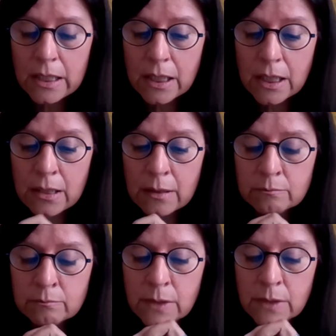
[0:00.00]

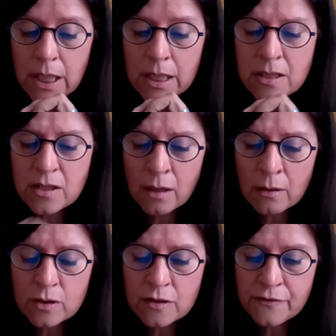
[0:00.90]
In
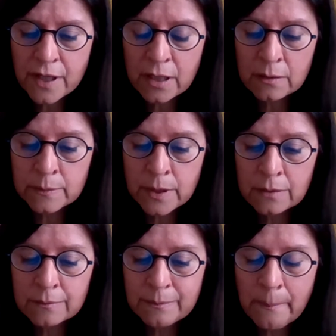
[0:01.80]
Sono's
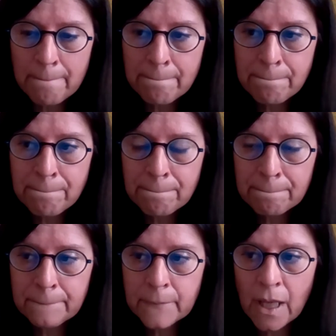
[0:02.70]
film,
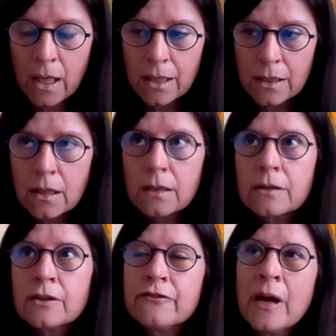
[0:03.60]

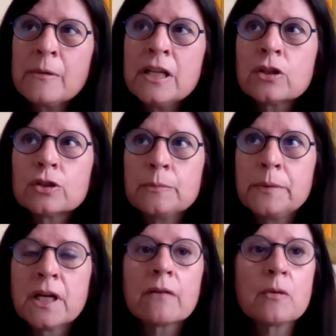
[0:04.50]
the family could
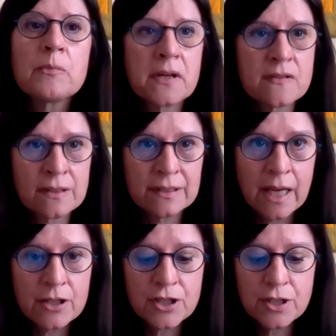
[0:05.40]
be a
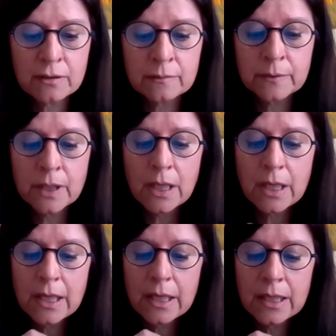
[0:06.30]
representation.
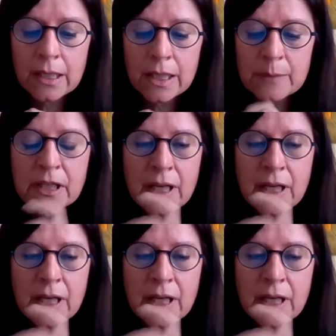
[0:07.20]
It